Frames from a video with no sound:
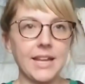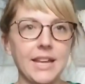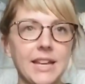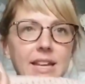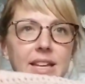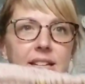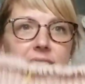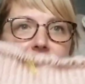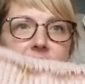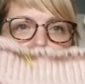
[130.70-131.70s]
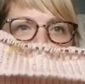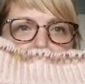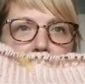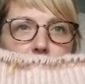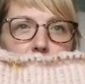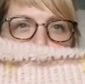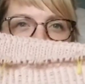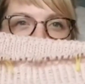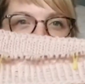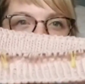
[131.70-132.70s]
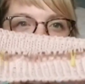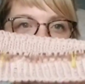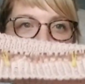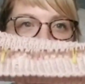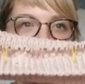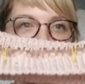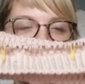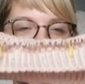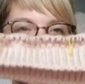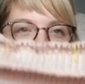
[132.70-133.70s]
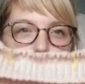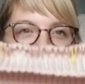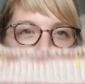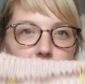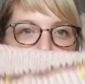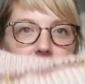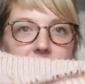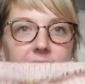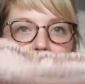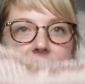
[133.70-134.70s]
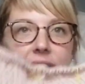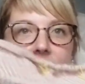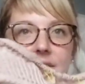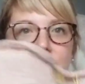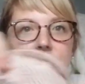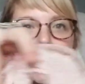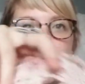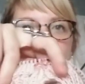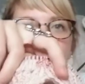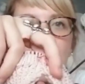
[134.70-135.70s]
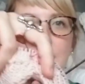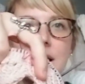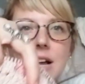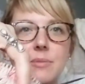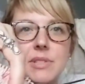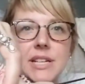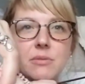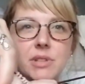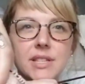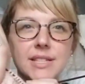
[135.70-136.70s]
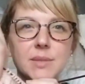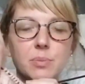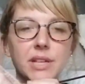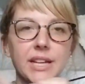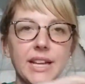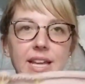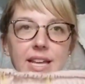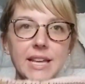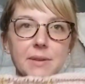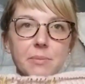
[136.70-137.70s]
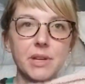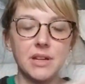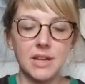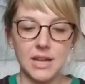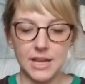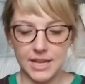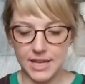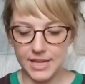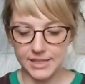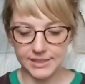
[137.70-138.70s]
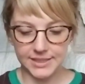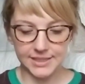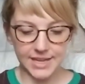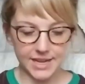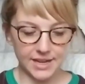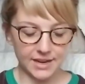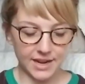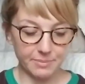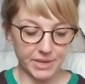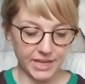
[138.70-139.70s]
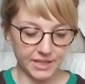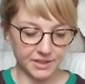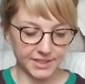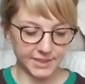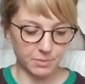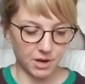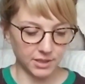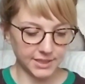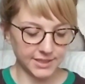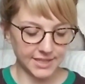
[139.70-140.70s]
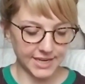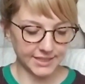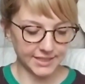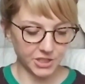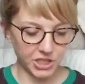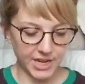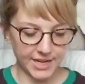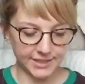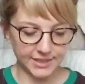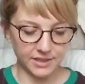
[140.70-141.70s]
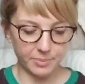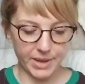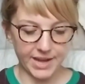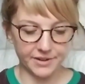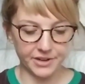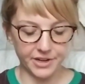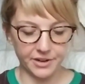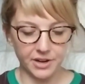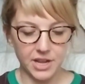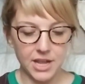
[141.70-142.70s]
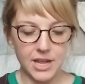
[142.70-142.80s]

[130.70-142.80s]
And so for day one, this is kind of like my progress that I have. So I'm done with the split hem. It said I'm making the smallest size that she has in the pattern.